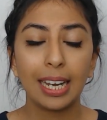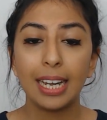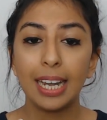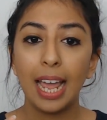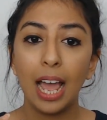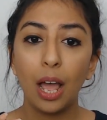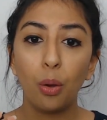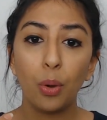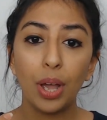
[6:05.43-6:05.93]

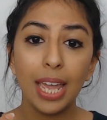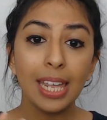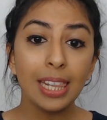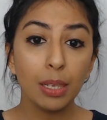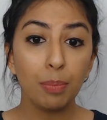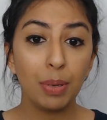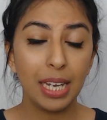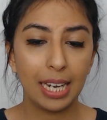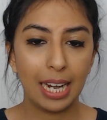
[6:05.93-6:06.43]
Now,
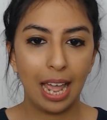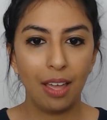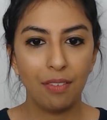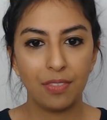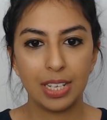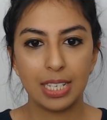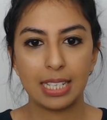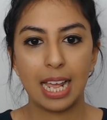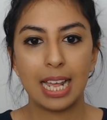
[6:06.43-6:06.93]
in the
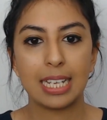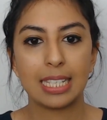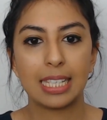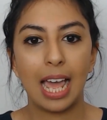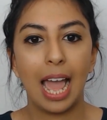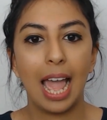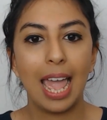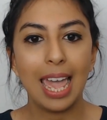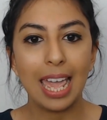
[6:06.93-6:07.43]
BNF, it says
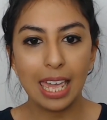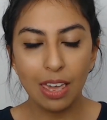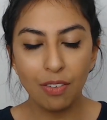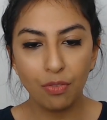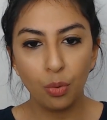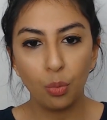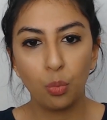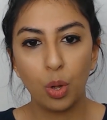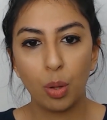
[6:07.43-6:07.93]
that
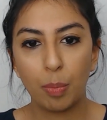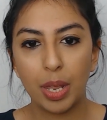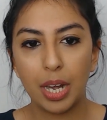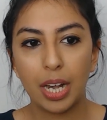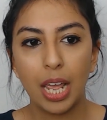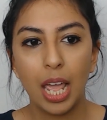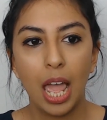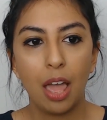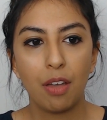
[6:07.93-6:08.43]
if a
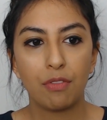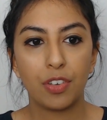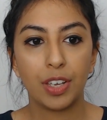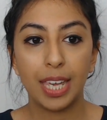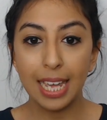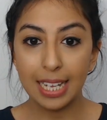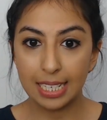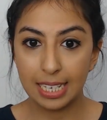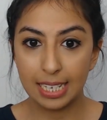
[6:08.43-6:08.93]
woman
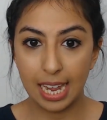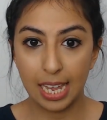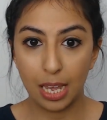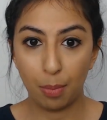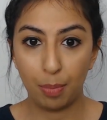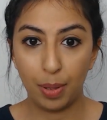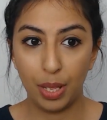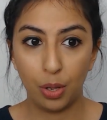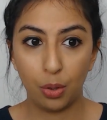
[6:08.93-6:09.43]
forgets to
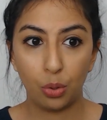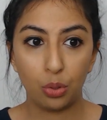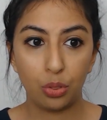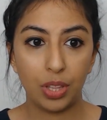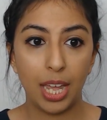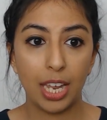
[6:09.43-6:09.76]
take a pill,